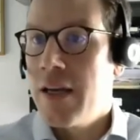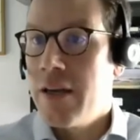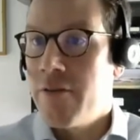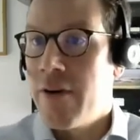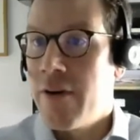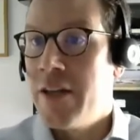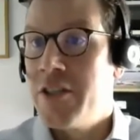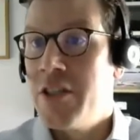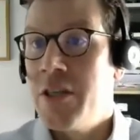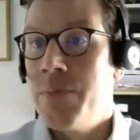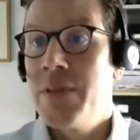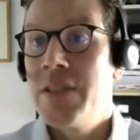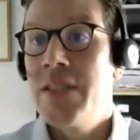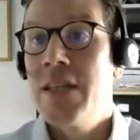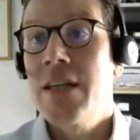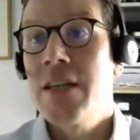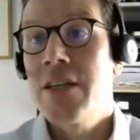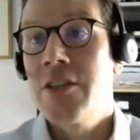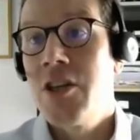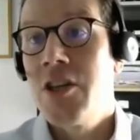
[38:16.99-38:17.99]
cleaner energy, in
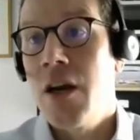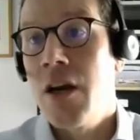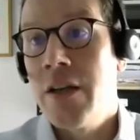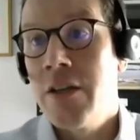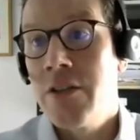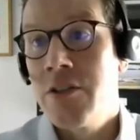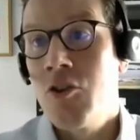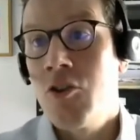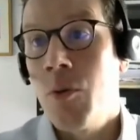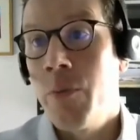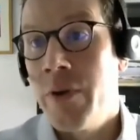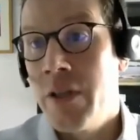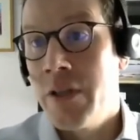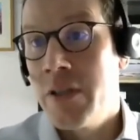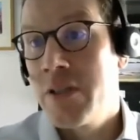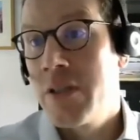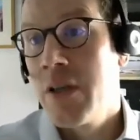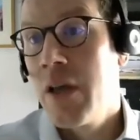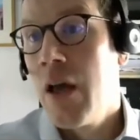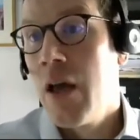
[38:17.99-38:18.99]
particular China's
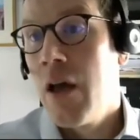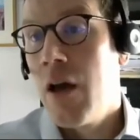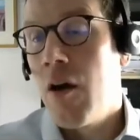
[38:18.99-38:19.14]
dominance